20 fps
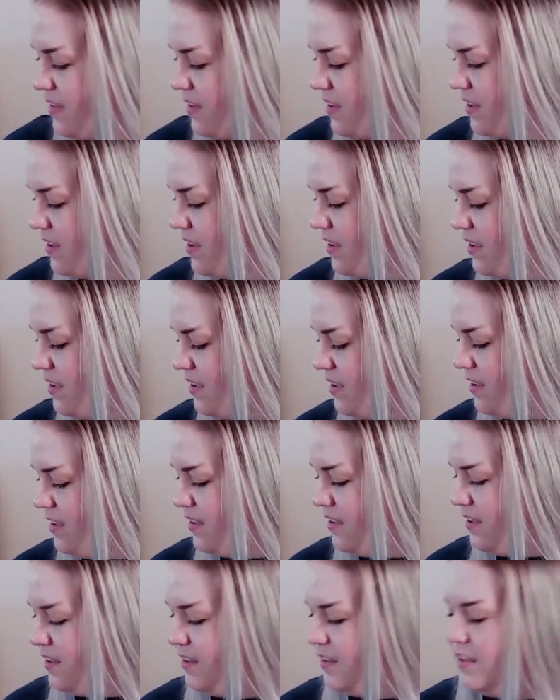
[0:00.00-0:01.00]

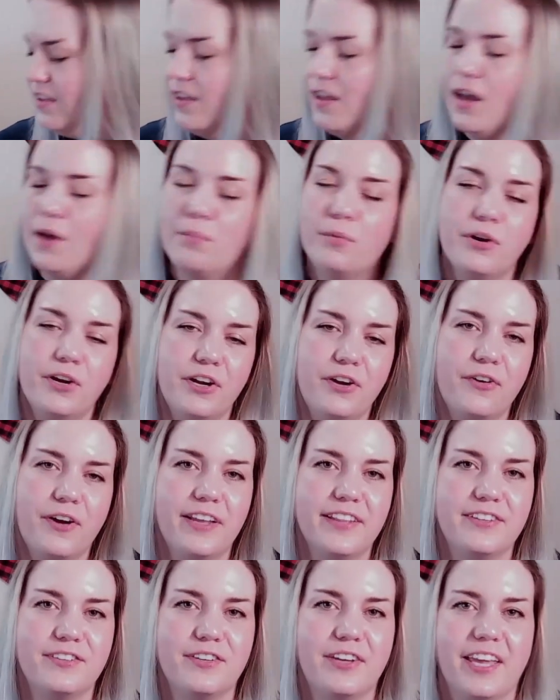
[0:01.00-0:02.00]
a pretty
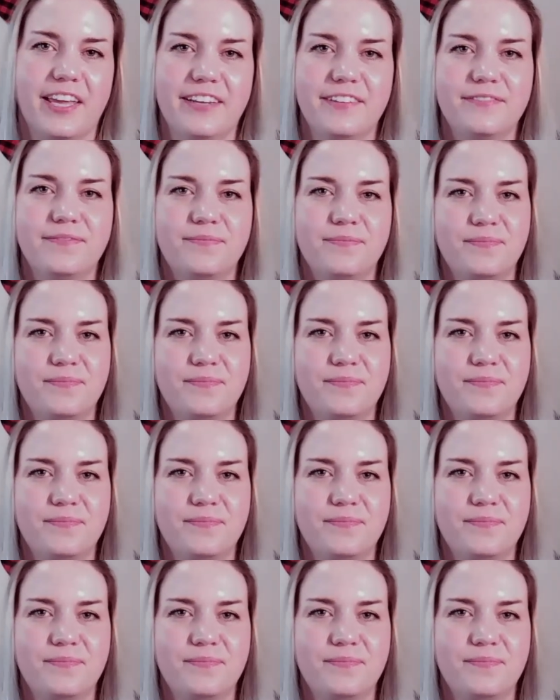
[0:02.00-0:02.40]
great little kit.